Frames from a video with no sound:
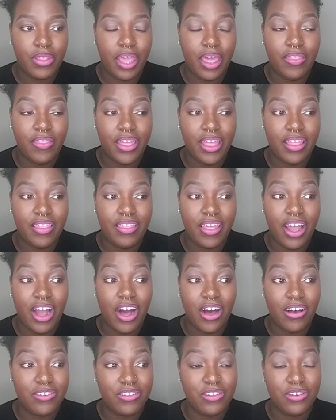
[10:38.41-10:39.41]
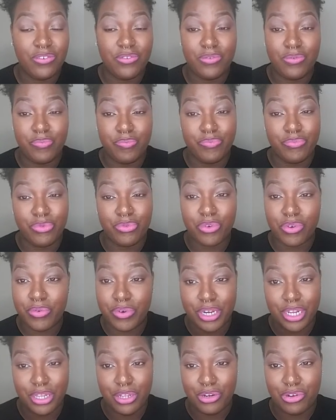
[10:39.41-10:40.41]
then they also
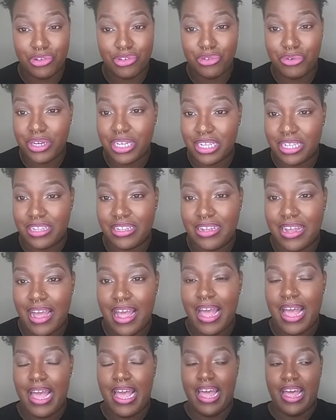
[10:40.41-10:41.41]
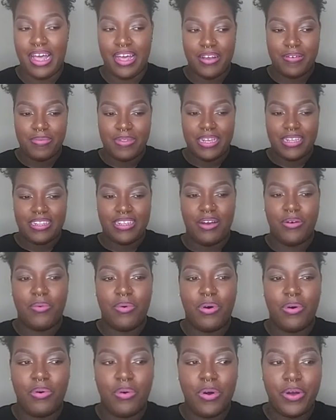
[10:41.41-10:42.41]
threw in a little twist. They said,
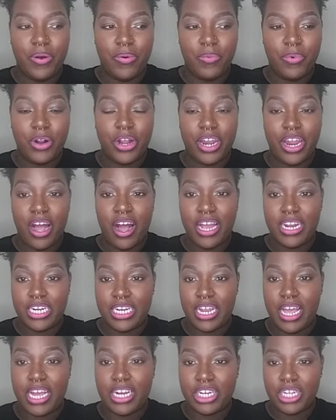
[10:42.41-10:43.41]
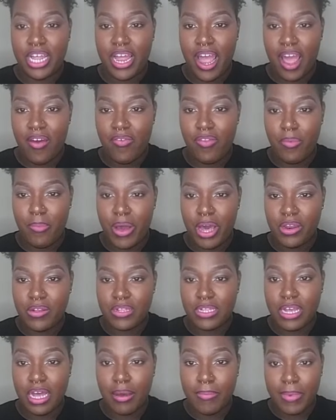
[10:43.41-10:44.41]
well, we're gonna actually have the
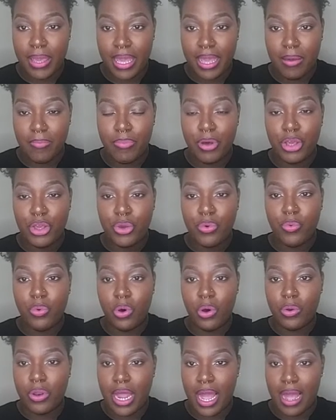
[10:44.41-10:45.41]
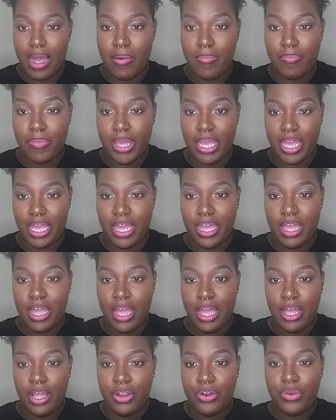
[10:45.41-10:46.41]
models come in, but you will not be
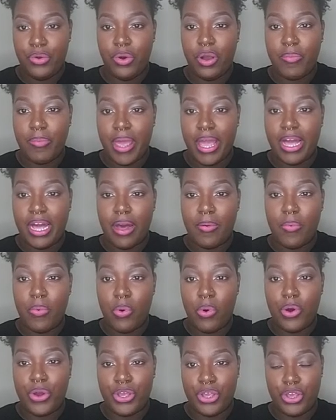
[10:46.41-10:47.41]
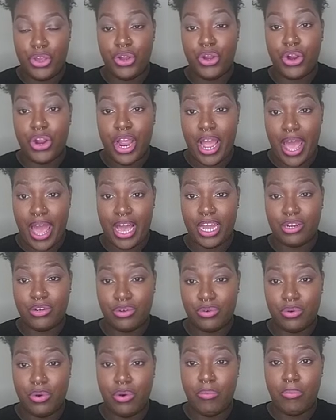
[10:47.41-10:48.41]
doing makeup on your
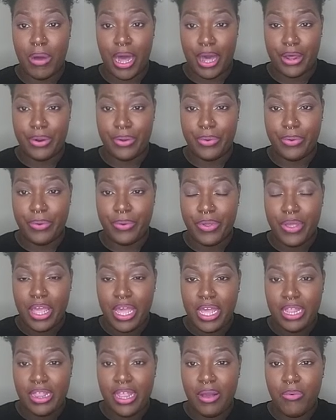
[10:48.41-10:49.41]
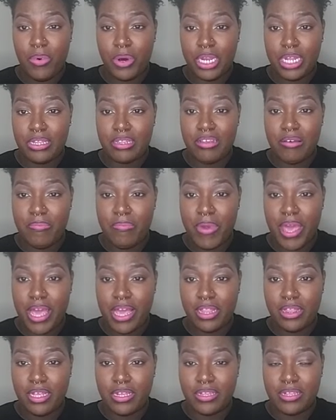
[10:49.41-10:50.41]
actual model. They wanted to
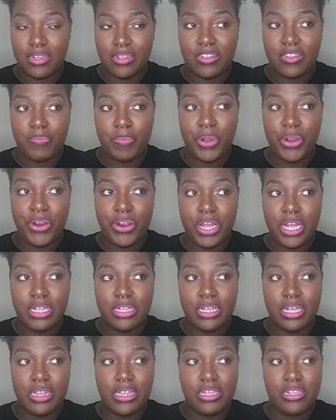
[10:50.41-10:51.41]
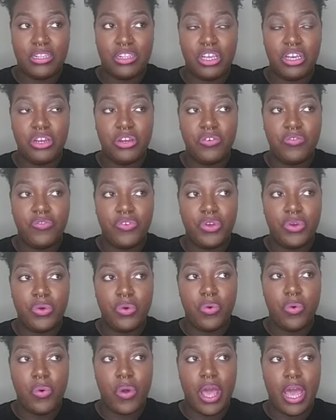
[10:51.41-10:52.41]
make this experience and this
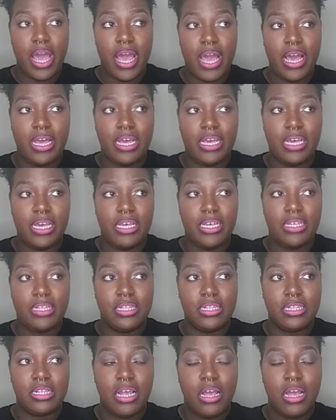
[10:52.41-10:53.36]
interview as